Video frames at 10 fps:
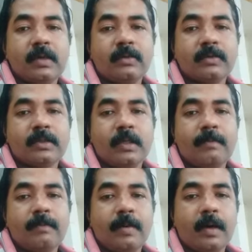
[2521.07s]
house
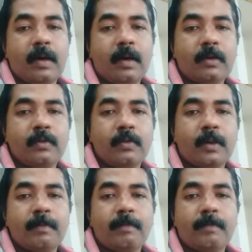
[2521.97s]
Libra to
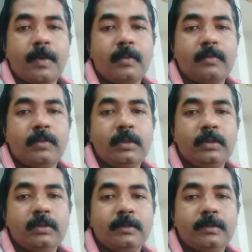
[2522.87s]
compound